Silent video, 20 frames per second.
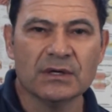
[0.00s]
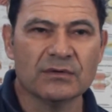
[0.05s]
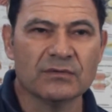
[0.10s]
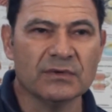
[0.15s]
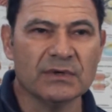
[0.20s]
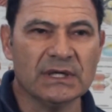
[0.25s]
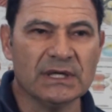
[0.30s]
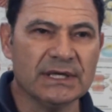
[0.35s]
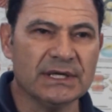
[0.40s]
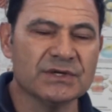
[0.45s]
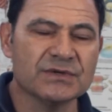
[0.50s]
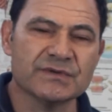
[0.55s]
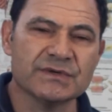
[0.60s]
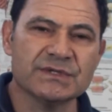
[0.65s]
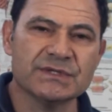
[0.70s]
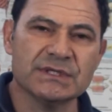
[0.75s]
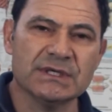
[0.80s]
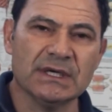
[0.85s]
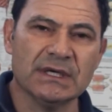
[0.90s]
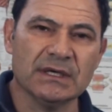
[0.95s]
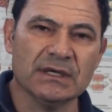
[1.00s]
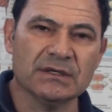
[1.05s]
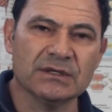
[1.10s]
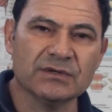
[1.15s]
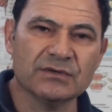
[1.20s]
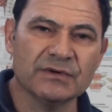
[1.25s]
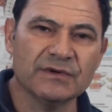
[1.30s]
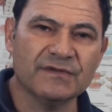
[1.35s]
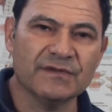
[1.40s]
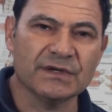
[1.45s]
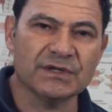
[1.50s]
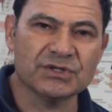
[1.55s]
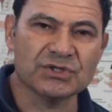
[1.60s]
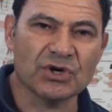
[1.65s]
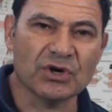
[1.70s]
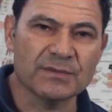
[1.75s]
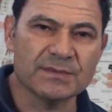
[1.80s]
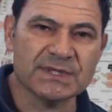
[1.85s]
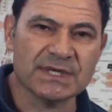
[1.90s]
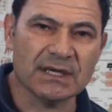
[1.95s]
really interesting and terrific
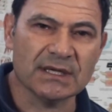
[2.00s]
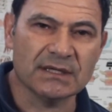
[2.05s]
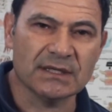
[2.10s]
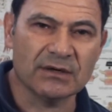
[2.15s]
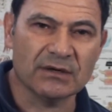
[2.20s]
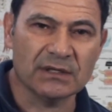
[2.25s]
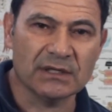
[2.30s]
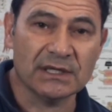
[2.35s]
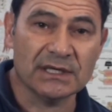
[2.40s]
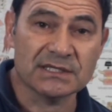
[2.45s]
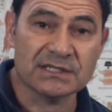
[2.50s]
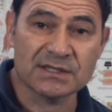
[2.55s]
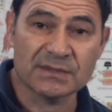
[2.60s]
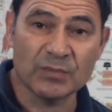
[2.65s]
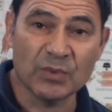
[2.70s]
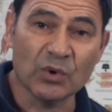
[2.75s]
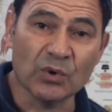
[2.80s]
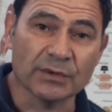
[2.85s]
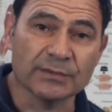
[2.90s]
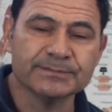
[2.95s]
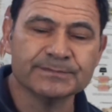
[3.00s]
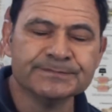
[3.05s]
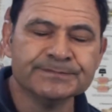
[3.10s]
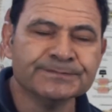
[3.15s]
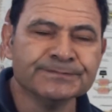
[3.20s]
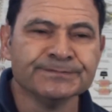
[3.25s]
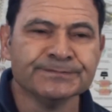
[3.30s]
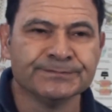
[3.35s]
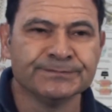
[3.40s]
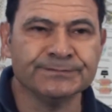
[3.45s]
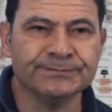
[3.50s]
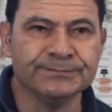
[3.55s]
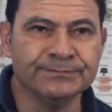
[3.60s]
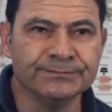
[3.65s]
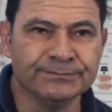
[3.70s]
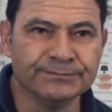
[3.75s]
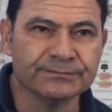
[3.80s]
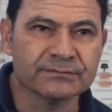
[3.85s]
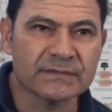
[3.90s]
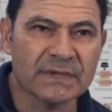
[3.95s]
jobs out there in elite sport.
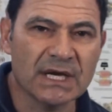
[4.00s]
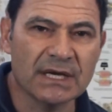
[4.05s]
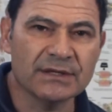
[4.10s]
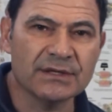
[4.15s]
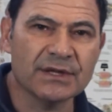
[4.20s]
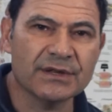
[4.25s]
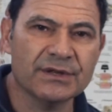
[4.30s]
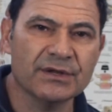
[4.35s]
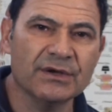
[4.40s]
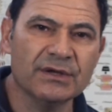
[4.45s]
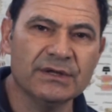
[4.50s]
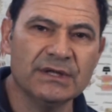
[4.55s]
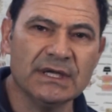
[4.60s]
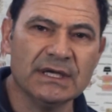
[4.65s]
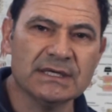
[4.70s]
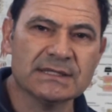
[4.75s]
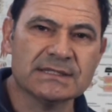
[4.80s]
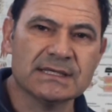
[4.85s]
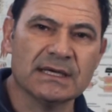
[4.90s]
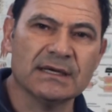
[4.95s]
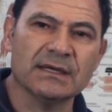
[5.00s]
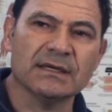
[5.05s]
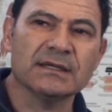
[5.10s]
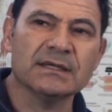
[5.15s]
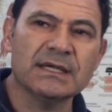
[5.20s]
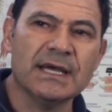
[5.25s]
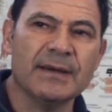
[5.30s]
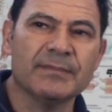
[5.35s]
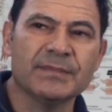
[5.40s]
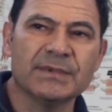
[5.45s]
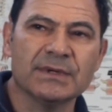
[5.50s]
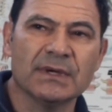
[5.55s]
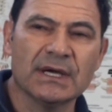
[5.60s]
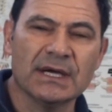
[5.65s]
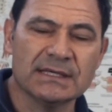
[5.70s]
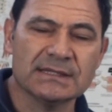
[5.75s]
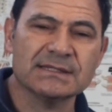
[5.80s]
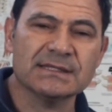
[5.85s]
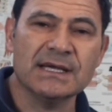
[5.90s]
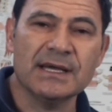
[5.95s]
And the third thing is that it
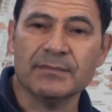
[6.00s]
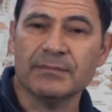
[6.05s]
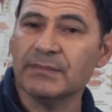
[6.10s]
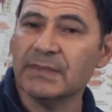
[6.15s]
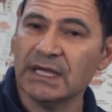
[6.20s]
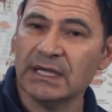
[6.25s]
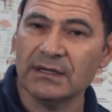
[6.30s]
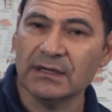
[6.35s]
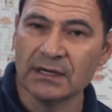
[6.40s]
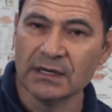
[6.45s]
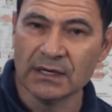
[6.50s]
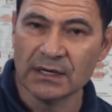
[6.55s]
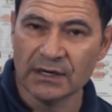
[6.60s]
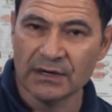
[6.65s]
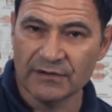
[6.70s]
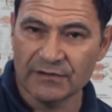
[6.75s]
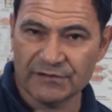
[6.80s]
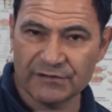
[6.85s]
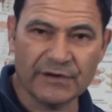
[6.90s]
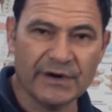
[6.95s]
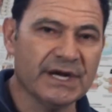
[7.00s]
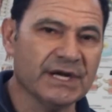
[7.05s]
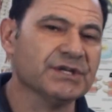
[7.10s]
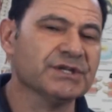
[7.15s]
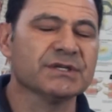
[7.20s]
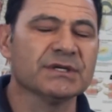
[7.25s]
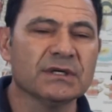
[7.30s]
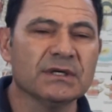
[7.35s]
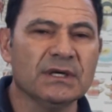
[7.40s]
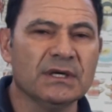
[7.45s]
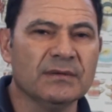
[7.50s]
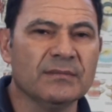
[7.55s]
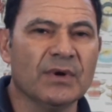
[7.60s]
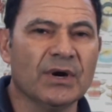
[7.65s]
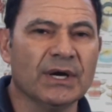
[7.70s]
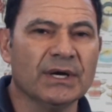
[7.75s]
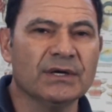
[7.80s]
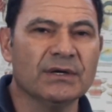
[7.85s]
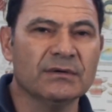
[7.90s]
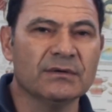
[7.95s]
has kept me fresh in
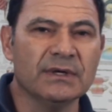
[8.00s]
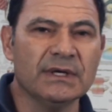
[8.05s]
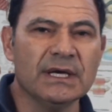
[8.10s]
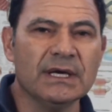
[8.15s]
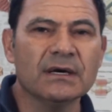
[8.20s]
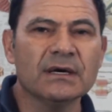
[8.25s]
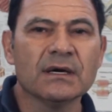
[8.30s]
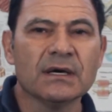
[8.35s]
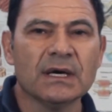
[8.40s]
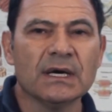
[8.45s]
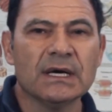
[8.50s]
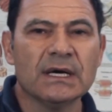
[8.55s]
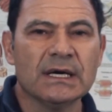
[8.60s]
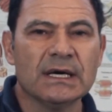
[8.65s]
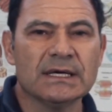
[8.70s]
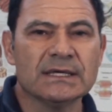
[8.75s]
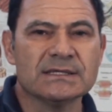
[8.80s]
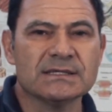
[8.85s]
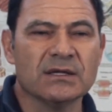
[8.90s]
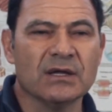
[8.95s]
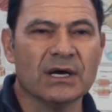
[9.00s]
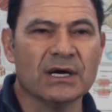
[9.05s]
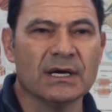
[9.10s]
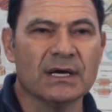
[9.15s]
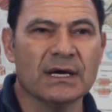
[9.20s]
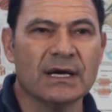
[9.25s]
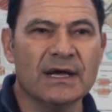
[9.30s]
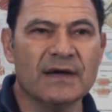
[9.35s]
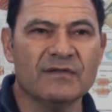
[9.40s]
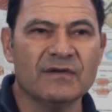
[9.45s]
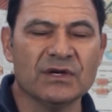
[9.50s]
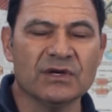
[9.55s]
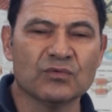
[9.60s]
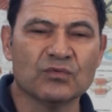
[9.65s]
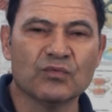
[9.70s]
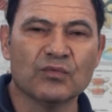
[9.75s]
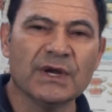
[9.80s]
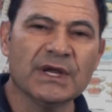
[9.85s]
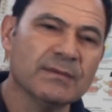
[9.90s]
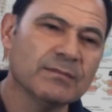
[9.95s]
my career. It's like having
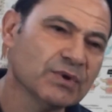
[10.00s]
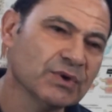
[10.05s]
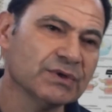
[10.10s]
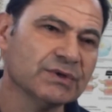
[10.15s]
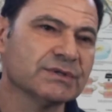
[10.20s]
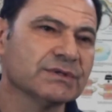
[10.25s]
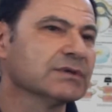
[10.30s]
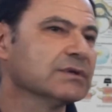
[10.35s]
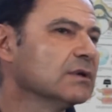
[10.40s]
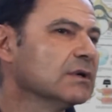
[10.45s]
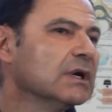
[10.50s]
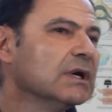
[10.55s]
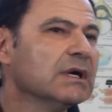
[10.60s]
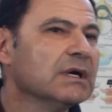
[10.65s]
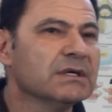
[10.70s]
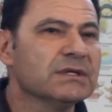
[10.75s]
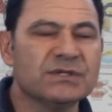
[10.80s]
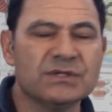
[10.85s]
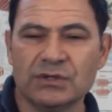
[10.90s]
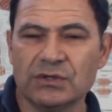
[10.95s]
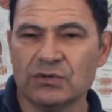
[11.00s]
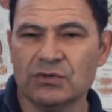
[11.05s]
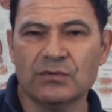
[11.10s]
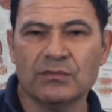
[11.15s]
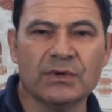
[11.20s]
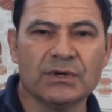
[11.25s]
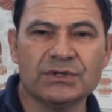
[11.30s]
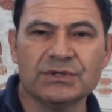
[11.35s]
a reboot to your